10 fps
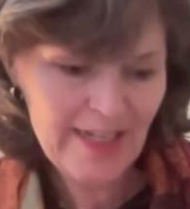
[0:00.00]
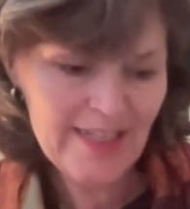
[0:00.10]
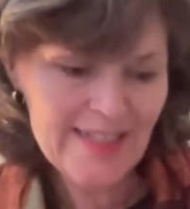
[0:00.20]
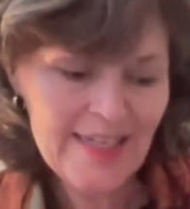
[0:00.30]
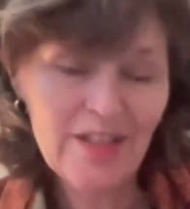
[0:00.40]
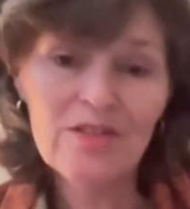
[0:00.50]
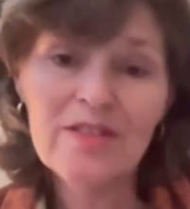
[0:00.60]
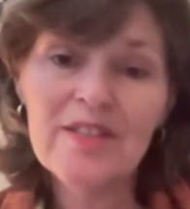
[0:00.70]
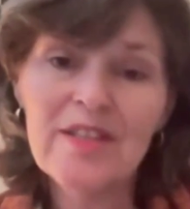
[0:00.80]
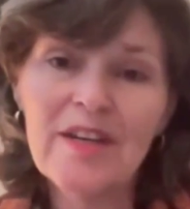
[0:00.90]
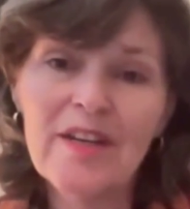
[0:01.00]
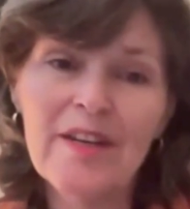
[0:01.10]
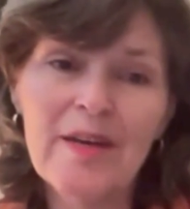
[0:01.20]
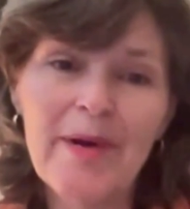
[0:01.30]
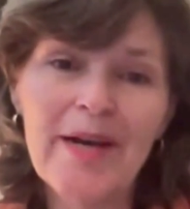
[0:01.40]
and Daniel
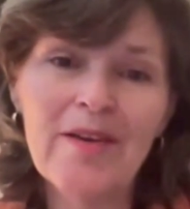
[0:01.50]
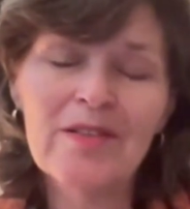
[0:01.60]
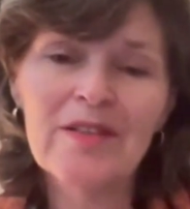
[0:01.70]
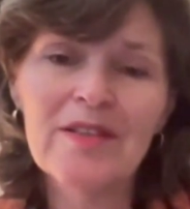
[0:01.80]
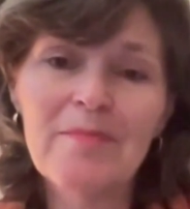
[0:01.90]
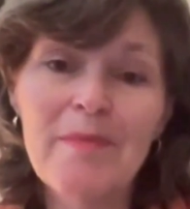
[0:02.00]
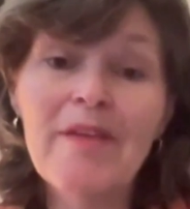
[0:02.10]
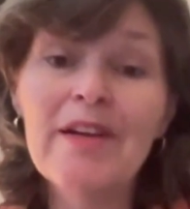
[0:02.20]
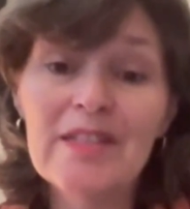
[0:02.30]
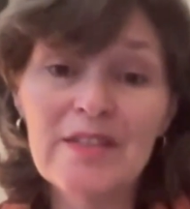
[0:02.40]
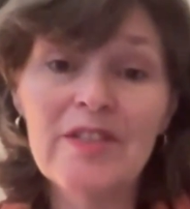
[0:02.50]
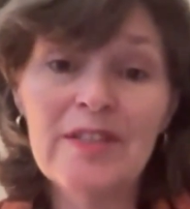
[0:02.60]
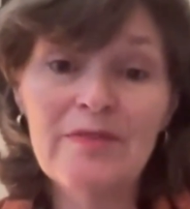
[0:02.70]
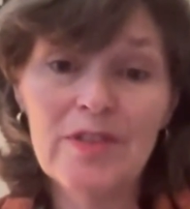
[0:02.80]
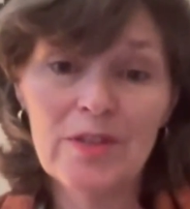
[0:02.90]
Stern about the merits of an
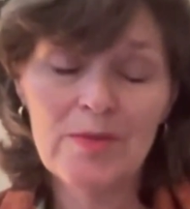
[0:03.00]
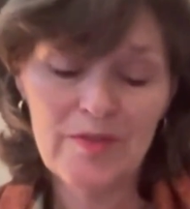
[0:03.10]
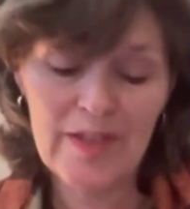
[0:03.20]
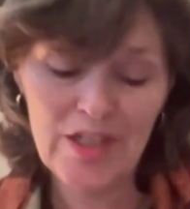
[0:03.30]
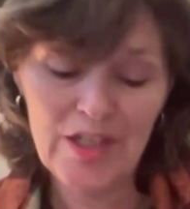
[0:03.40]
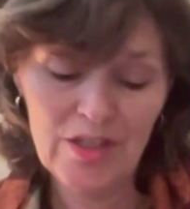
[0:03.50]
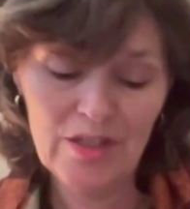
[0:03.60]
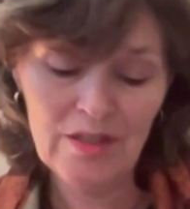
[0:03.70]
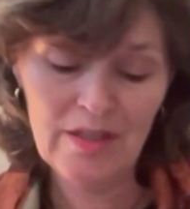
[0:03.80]
infant observation.